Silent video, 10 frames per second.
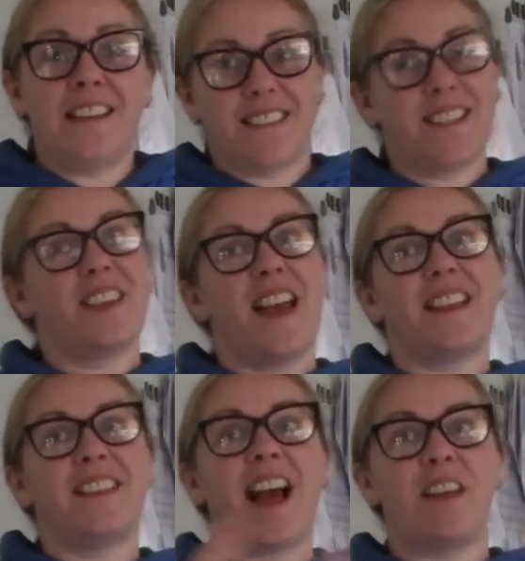so
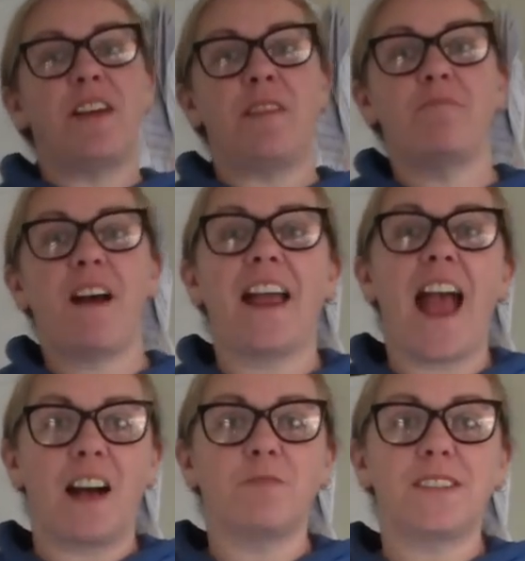then that it might
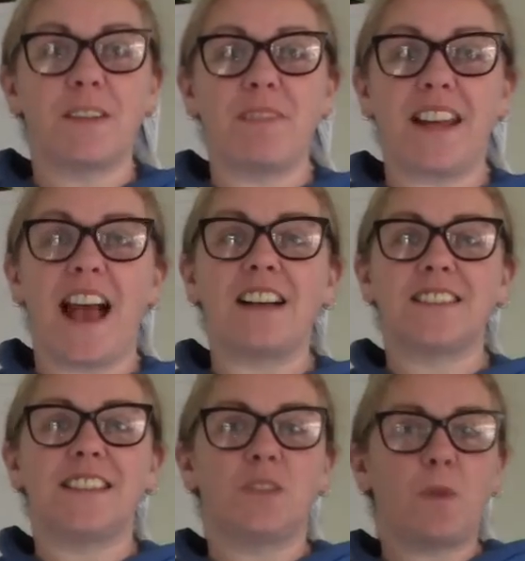help somebody
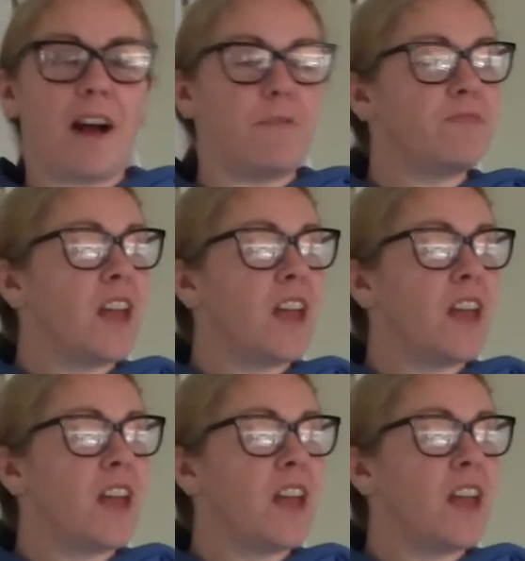else as well.